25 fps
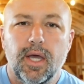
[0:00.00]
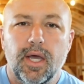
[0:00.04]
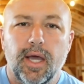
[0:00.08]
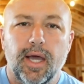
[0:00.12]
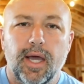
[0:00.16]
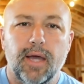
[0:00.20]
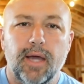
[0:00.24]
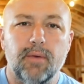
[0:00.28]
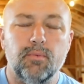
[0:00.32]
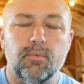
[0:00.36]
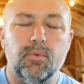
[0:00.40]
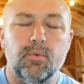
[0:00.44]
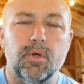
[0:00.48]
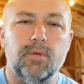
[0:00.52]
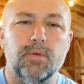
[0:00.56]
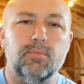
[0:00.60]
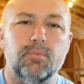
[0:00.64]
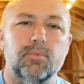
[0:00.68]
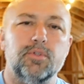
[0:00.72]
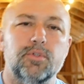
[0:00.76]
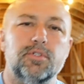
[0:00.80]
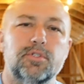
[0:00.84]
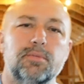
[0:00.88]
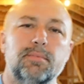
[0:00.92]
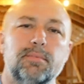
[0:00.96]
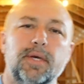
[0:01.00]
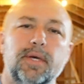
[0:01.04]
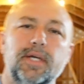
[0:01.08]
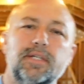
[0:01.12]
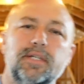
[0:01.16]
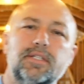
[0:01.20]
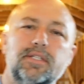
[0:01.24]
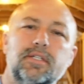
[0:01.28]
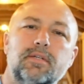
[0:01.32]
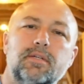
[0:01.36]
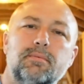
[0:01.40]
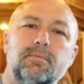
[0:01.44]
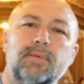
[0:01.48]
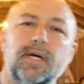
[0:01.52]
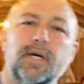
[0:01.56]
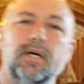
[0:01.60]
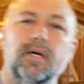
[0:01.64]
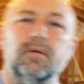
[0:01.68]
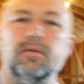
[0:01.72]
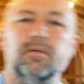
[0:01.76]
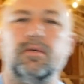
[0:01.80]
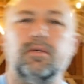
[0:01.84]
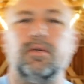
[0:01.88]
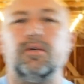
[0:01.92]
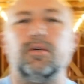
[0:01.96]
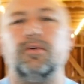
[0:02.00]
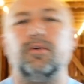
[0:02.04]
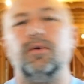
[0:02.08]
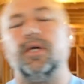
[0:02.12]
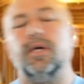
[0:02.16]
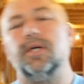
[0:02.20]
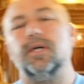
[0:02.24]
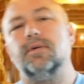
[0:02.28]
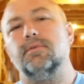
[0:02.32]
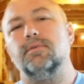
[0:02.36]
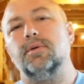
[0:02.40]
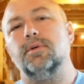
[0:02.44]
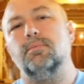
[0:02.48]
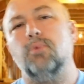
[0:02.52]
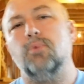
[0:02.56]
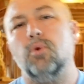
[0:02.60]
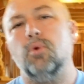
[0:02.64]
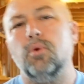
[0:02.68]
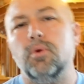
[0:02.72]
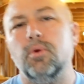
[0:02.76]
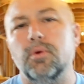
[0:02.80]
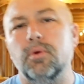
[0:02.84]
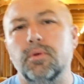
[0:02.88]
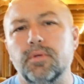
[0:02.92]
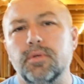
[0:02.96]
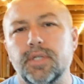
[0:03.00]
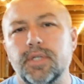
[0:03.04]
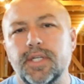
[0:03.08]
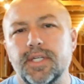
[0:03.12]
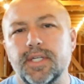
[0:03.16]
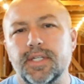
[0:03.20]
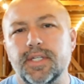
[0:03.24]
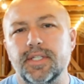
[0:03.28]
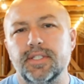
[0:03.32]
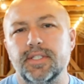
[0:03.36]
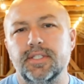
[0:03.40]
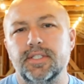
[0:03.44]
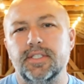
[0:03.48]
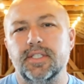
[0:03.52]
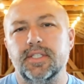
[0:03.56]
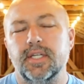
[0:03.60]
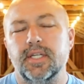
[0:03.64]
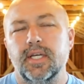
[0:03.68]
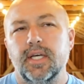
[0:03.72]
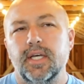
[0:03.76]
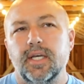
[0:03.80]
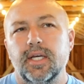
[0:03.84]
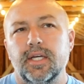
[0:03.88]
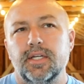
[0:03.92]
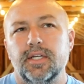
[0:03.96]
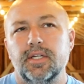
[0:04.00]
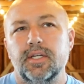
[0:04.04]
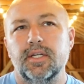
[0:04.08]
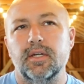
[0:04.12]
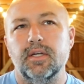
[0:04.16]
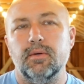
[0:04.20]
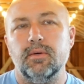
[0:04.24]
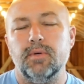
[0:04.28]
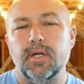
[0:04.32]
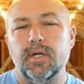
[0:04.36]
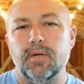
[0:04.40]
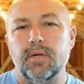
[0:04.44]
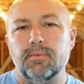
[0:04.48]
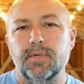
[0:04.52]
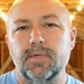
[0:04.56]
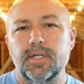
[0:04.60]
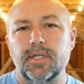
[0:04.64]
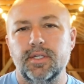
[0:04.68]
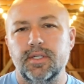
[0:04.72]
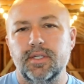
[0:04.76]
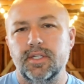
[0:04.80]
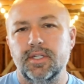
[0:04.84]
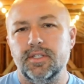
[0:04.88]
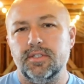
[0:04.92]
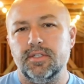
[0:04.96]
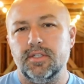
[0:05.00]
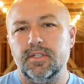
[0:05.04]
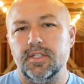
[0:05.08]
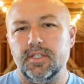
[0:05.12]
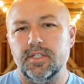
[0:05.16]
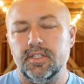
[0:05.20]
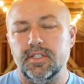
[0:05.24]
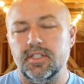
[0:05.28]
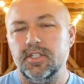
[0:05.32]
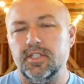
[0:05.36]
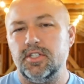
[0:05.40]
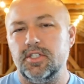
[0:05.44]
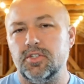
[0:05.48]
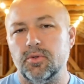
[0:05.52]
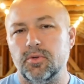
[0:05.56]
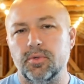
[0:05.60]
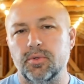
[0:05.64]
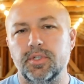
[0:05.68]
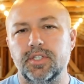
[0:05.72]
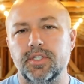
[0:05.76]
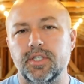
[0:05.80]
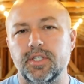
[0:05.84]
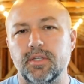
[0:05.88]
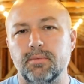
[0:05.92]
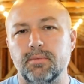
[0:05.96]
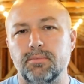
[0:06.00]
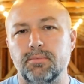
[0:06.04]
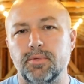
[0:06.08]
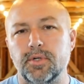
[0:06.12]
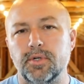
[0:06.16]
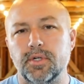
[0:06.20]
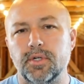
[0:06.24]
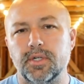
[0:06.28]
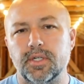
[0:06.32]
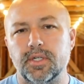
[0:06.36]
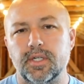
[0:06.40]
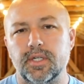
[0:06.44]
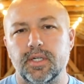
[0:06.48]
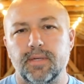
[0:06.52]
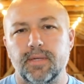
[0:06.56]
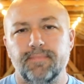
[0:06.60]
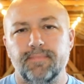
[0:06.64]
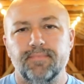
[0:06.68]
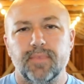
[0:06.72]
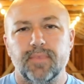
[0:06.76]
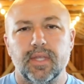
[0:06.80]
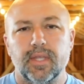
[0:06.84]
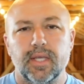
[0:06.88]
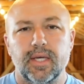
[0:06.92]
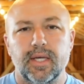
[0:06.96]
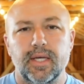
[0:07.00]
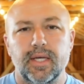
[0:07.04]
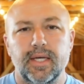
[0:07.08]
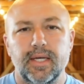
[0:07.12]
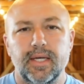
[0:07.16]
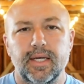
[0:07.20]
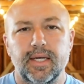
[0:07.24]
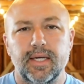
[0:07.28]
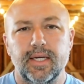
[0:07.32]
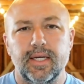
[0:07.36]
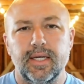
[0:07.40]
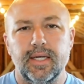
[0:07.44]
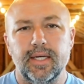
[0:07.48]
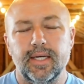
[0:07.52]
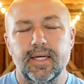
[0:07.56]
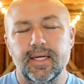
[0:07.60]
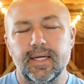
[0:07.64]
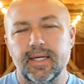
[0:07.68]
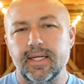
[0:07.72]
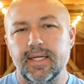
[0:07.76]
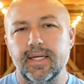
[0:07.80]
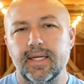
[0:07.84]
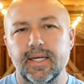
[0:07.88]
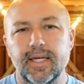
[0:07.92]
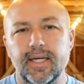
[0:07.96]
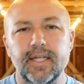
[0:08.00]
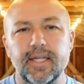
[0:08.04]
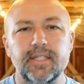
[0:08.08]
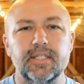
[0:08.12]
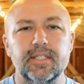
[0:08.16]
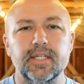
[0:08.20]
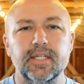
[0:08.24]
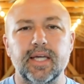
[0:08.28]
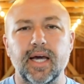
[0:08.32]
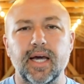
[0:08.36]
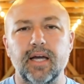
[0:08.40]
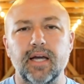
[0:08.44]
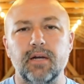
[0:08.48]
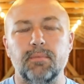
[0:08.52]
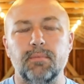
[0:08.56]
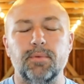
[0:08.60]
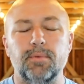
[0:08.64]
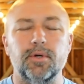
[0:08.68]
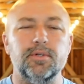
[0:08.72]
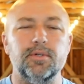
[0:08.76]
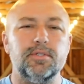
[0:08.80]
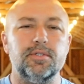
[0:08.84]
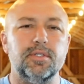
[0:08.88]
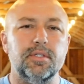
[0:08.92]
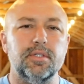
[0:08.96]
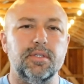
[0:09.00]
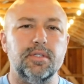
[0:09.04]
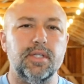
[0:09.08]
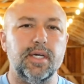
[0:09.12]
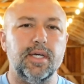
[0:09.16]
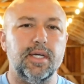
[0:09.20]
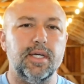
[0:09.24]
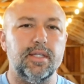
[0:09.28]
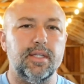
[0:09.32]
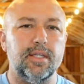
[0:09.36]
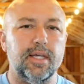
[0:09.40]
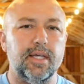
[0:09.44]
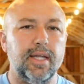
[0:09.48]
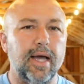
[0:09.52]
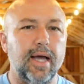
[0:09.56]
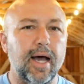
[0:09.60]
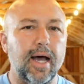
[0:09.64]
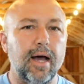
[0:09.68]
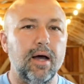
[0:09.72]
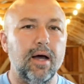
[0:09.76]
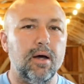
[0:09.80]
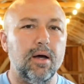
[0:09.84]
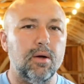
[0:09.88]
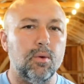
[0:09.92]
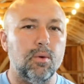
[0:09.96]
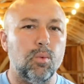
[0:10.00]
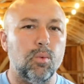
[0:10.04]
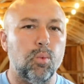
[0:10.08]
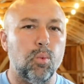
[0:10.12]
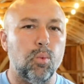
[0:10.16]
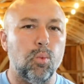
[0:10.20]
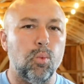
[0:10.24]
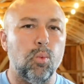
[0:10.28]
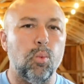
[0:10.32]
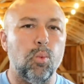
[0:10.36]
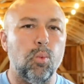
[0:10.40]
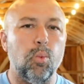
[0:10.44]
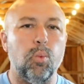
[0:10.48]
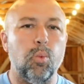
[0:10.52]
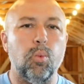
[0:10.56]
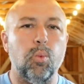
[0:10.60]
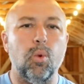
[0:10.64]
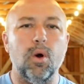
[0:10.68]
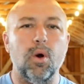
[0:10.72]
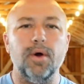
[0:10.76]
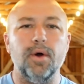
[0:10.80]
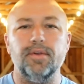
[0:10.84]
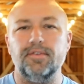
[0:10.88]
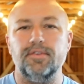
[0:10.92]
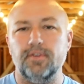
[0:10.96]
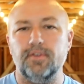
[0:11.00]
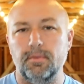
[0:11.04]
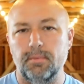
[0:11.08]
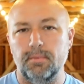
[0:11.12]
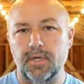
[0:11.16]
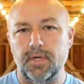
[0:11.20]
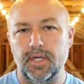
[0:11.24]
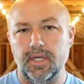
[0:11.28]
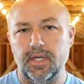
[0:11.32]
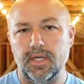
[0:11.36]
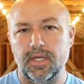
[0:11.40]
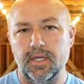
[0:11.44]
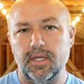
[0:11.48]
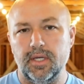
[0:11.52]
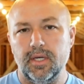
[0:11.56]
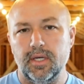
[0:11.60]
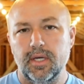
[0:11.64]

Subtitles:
And what was amazing about Gregory Boyle is, when I'm reading these stories in the book, he's the kind of person that I want to be.